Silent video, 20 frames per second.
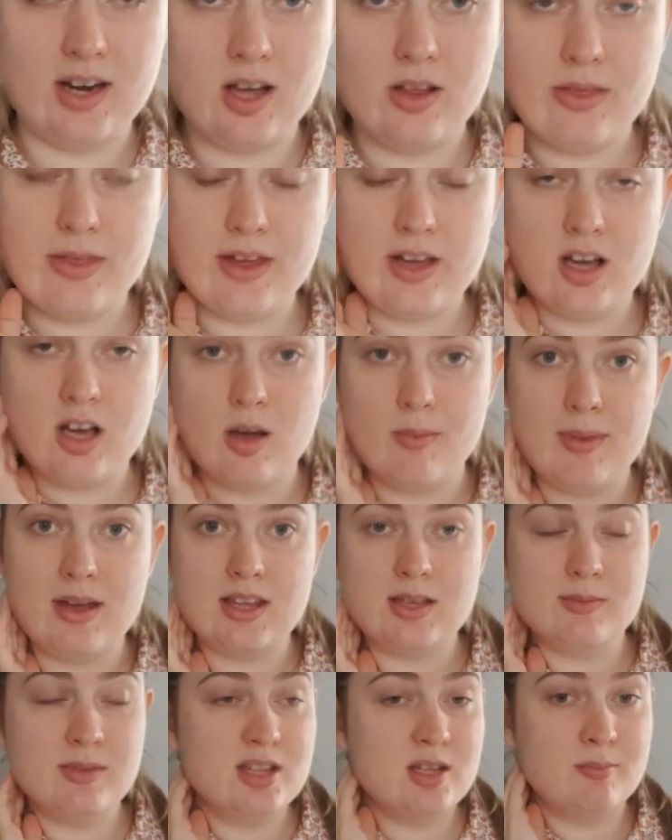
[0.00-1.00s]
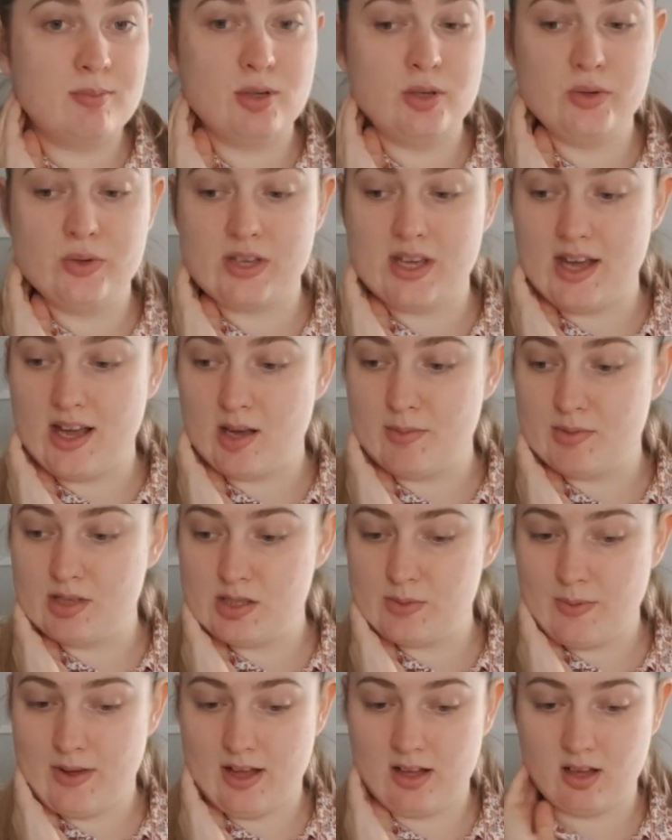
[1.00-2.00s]
I'll make them in the blue gingham
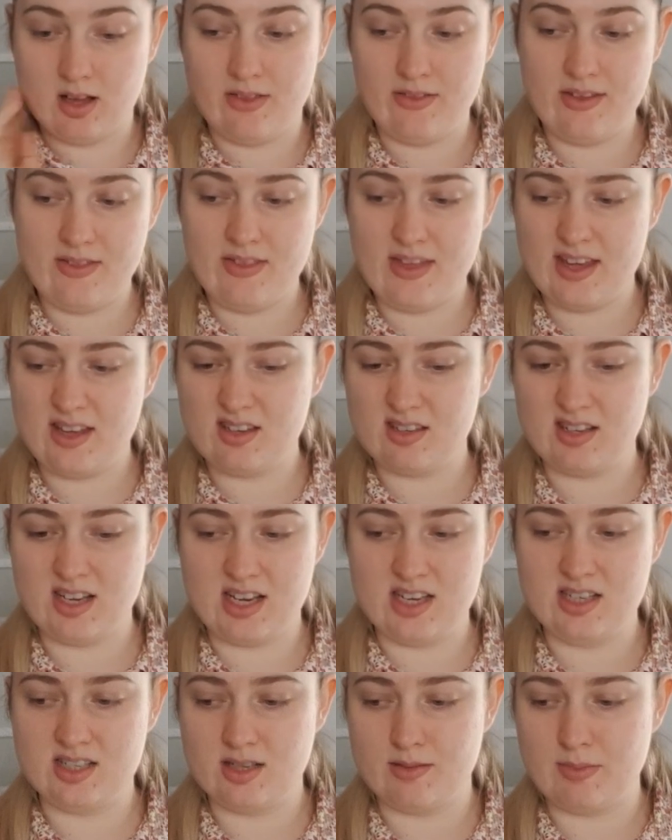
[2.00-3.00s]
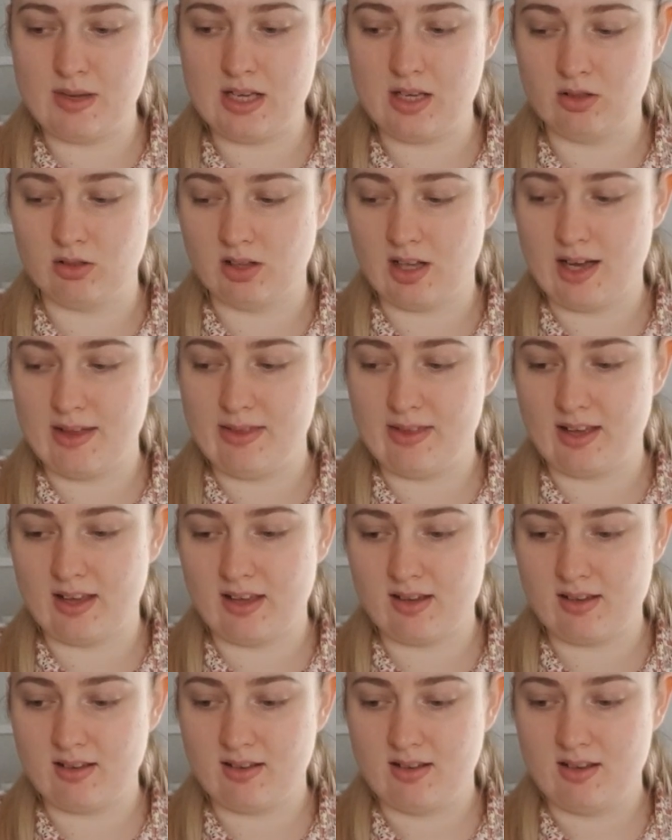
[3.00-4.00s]
as well, and then they can intermingle. I think
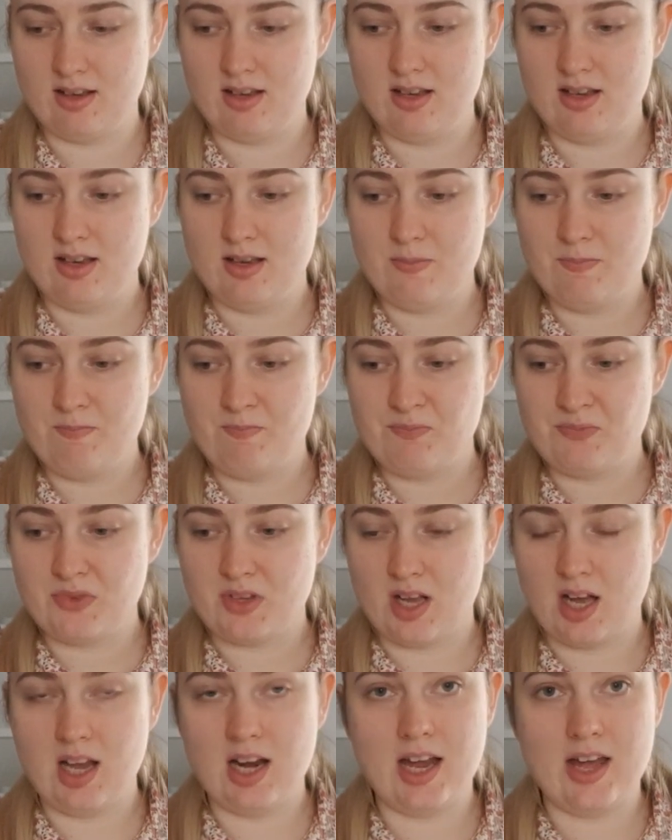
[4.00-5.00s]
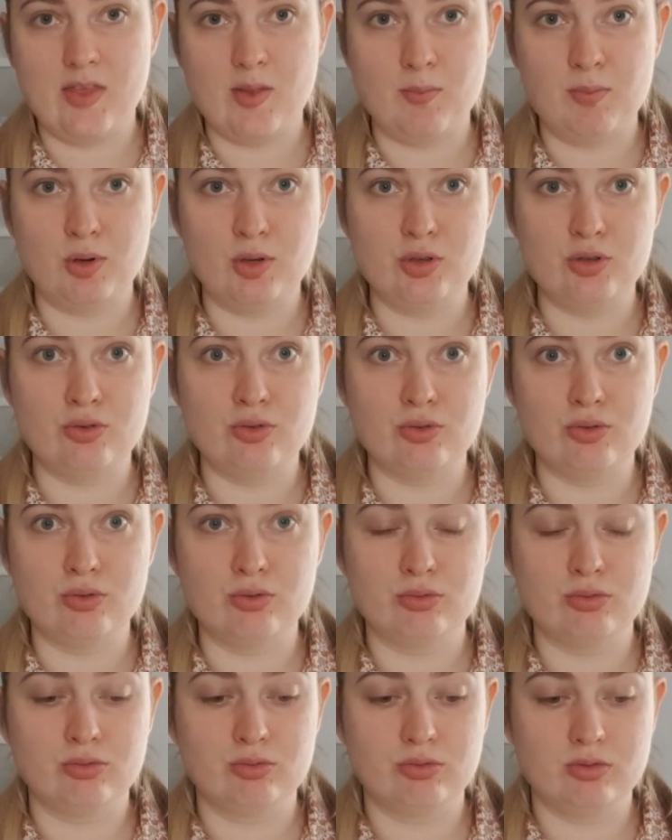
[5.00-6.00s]
I like the
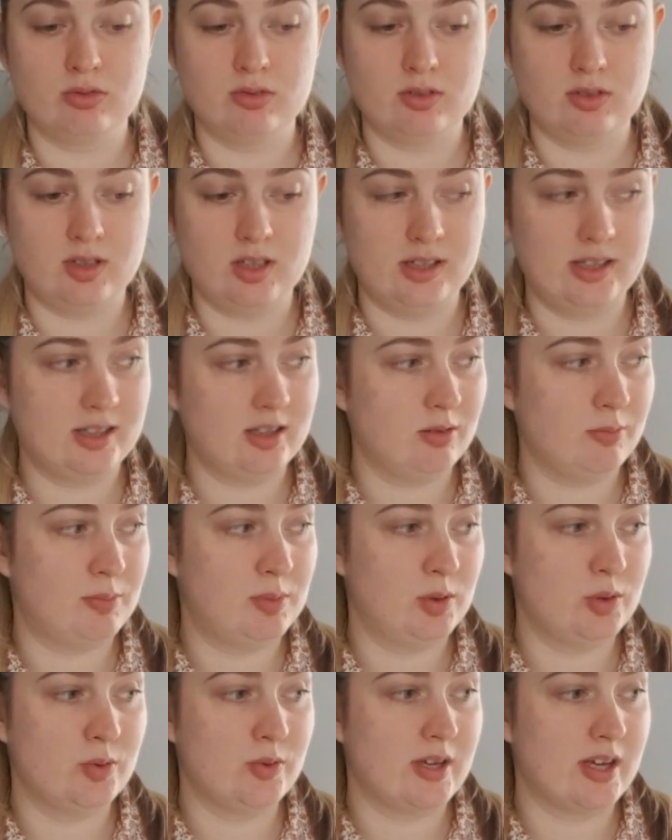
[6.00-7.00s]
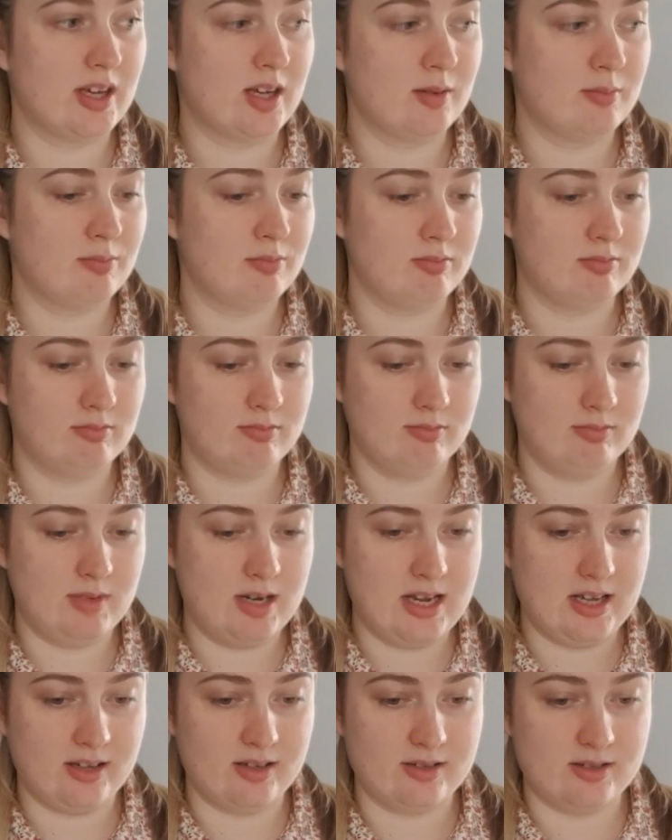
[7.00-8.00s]
little blue gingham
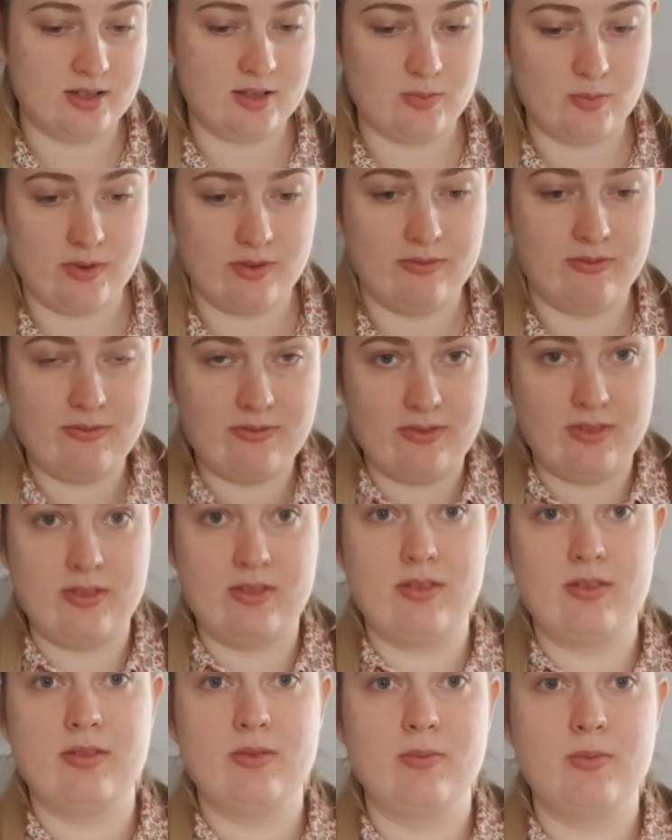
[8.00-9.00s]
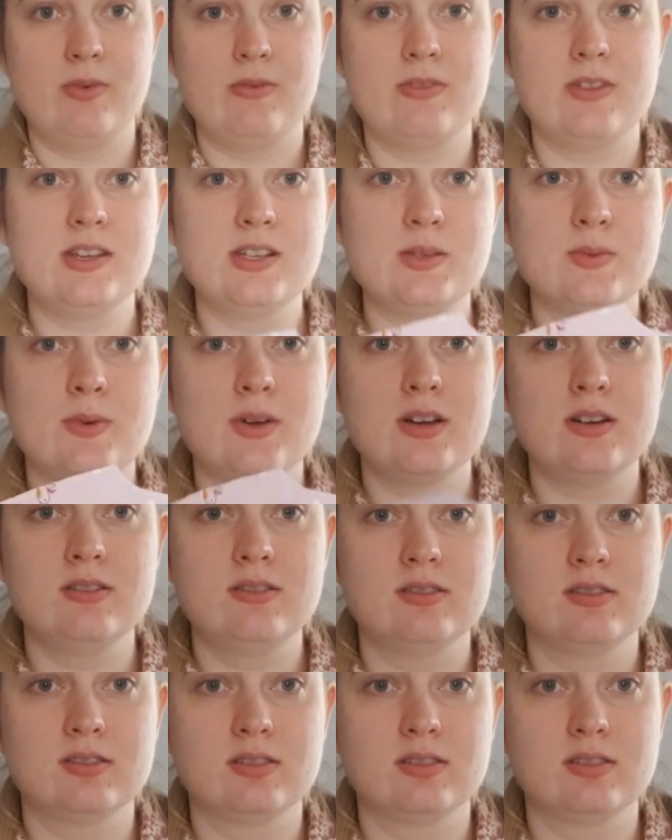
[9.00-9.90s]
knickers with this one,